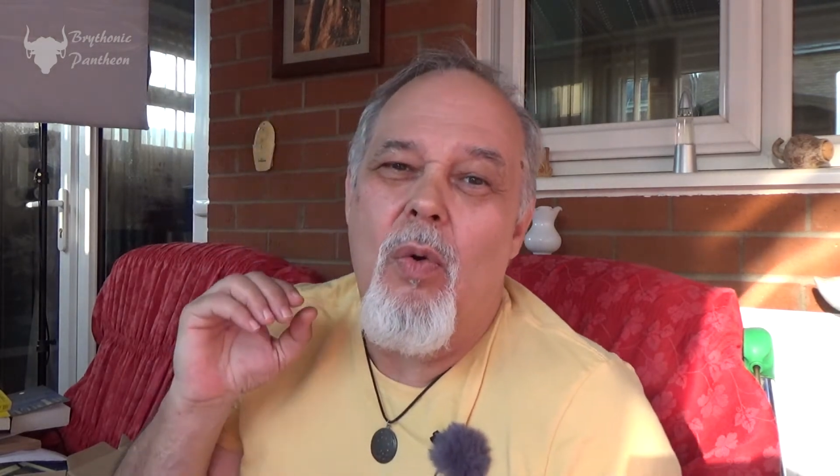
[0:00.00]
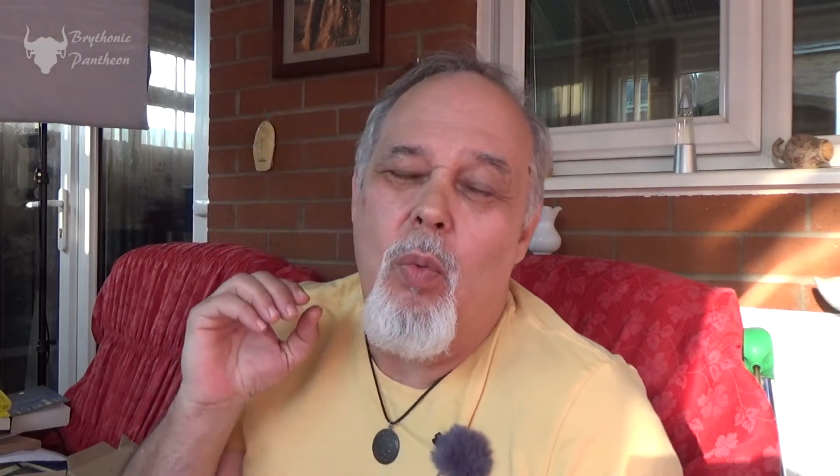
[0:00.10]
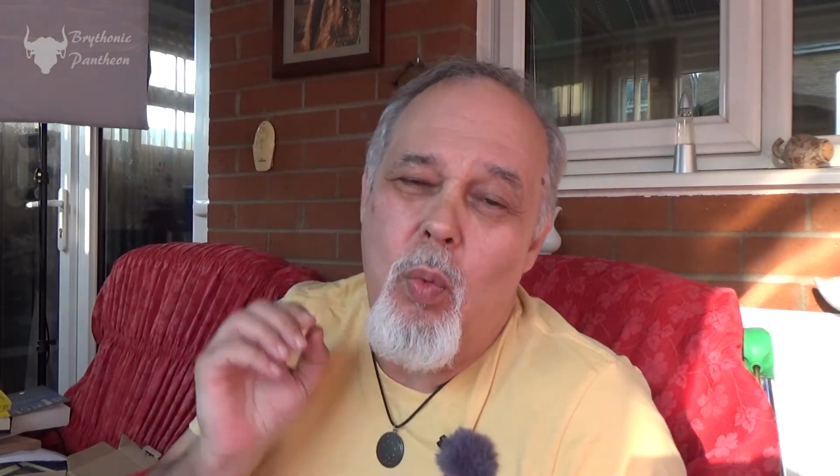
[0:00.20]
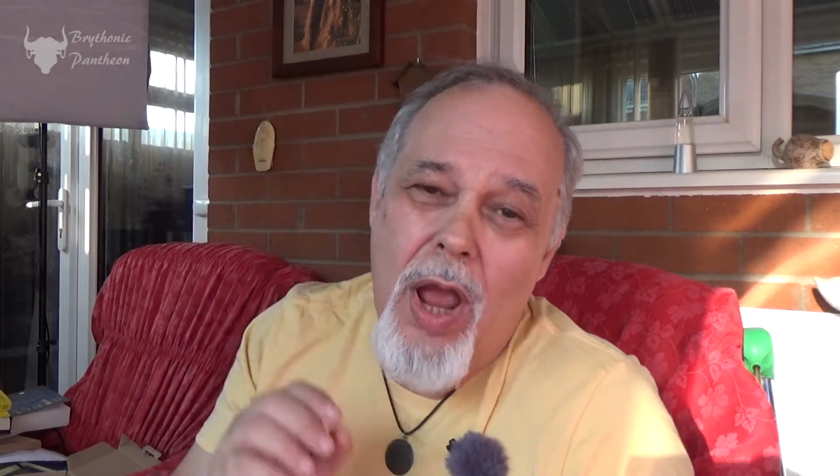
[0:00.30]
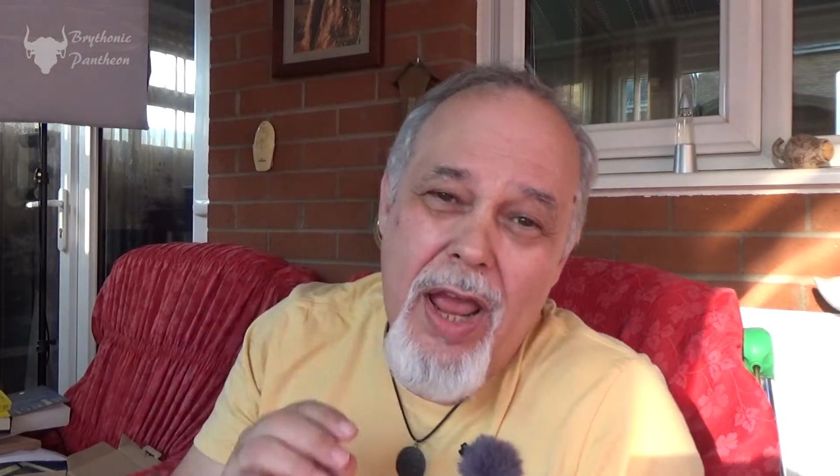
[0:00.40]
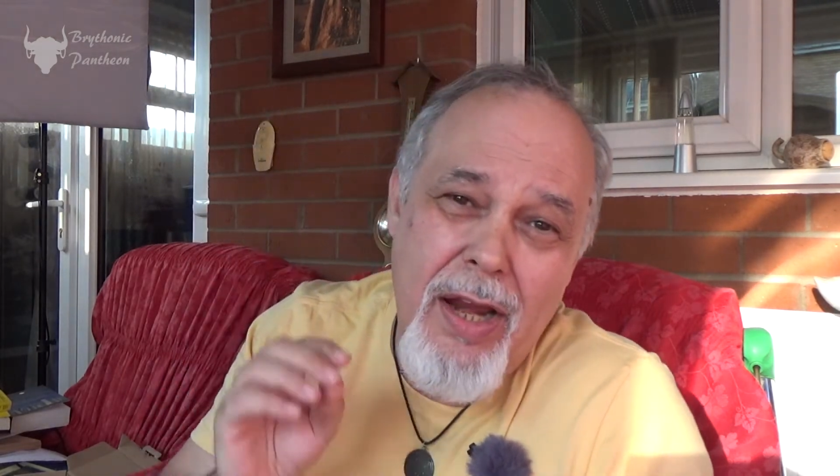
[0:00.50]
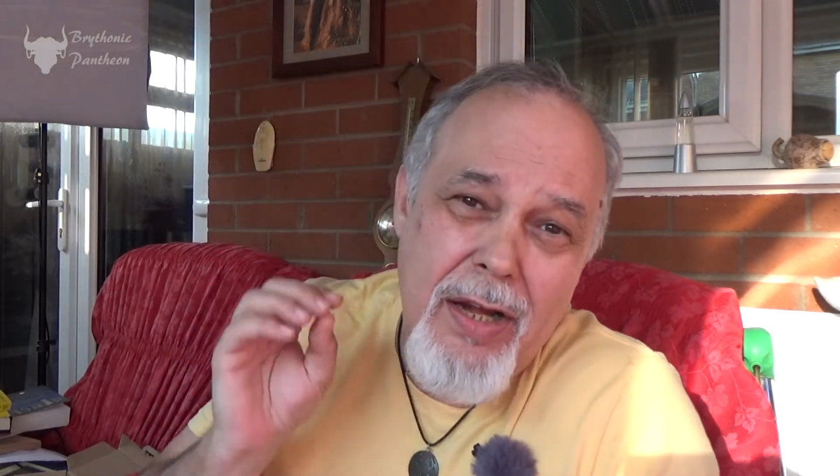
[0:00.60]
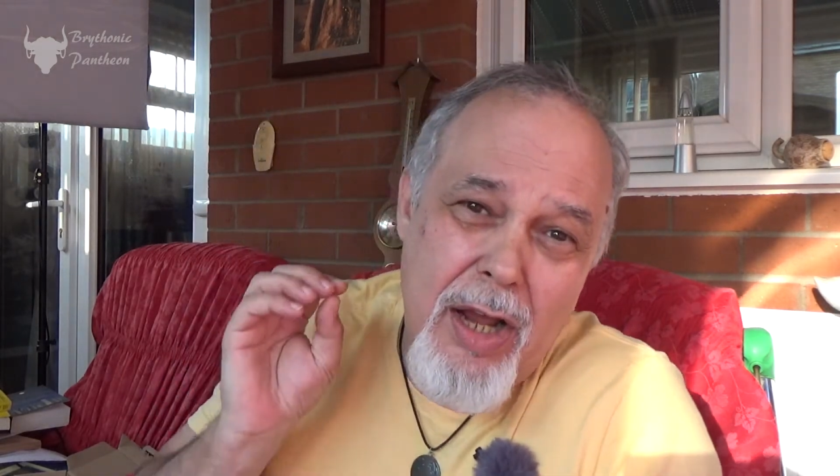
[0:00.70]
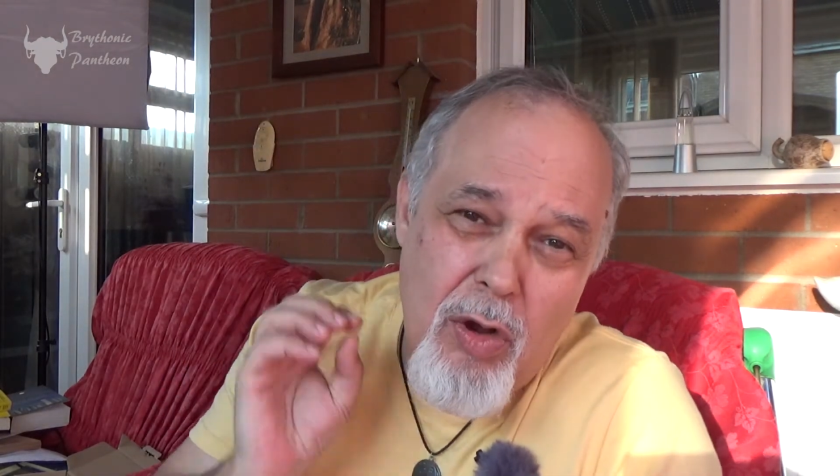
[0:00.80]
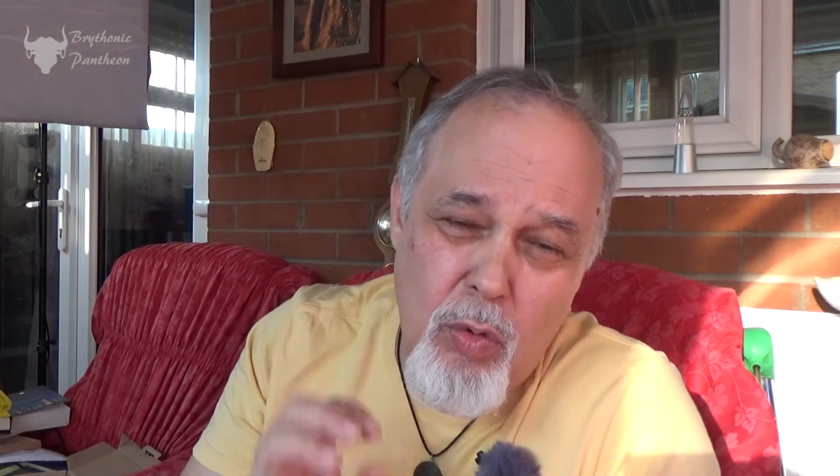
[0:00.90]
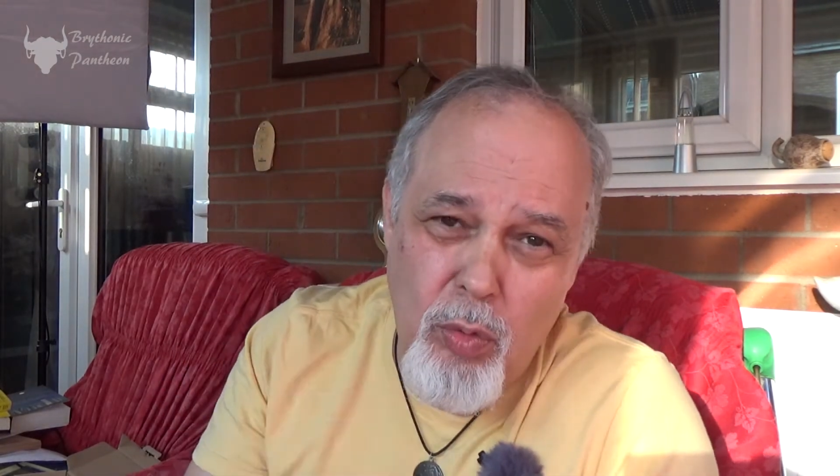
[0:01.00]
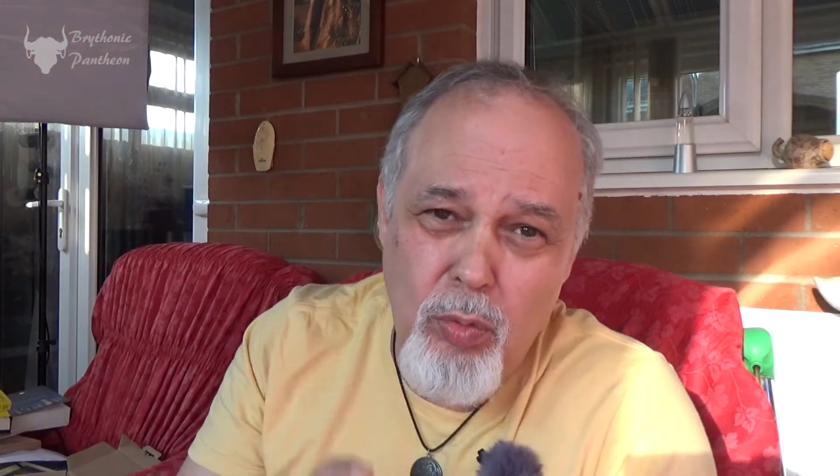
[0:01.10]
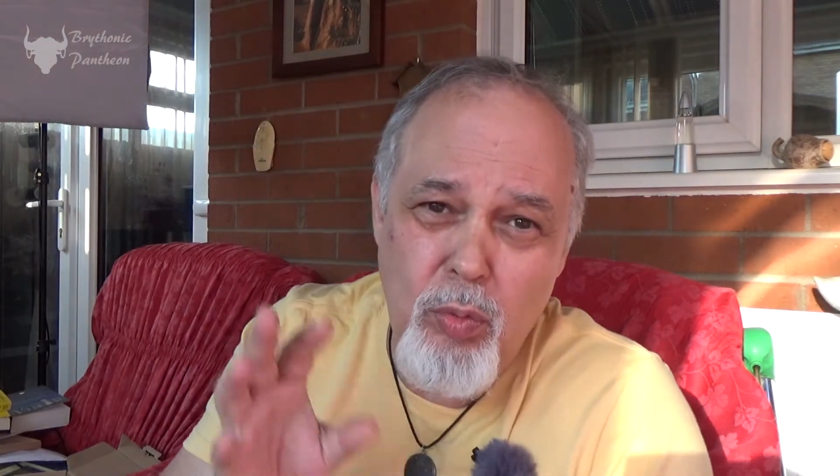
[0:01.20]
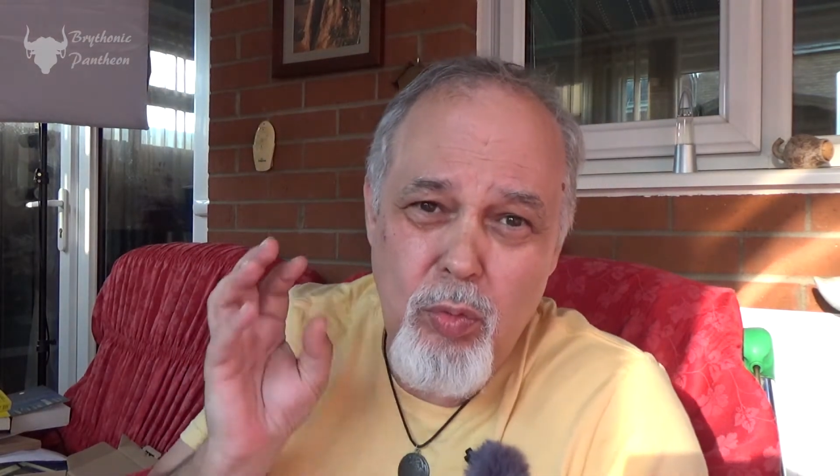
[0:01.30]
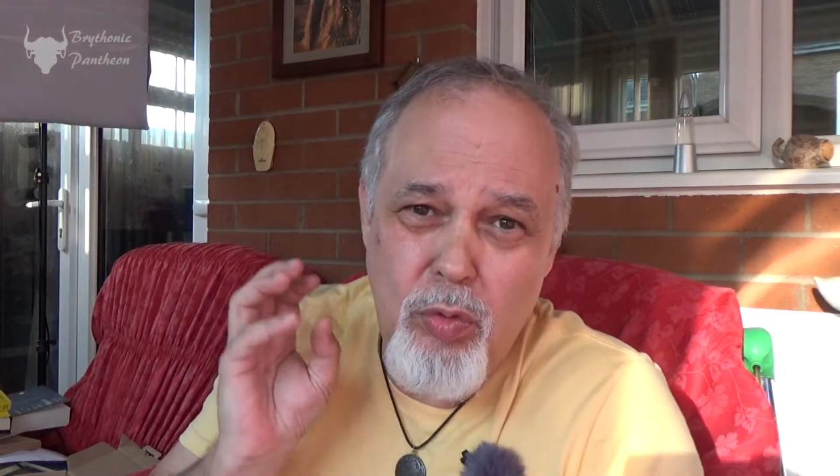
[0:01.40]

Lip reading: when a whole